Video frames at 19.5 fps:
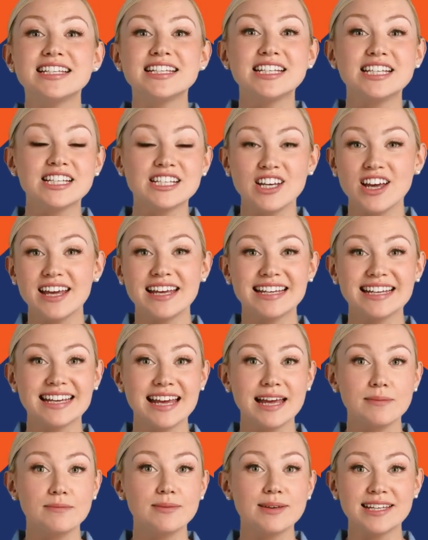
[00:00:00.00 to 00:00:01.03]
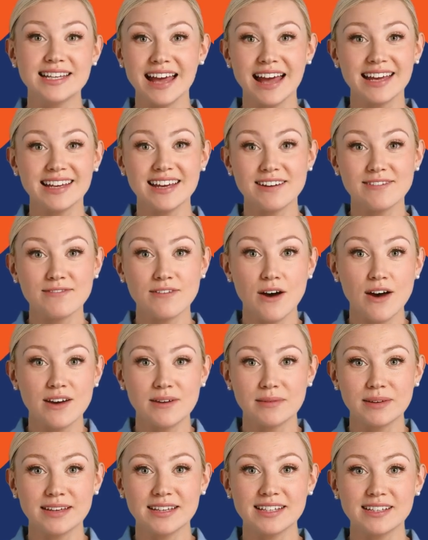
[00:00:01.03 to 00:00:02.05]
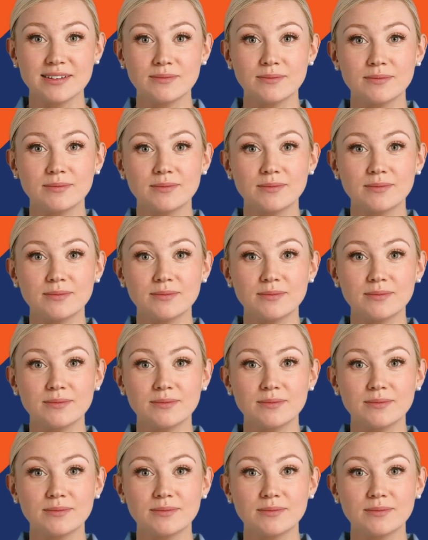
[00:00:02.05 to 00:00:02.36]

society and protect the environment.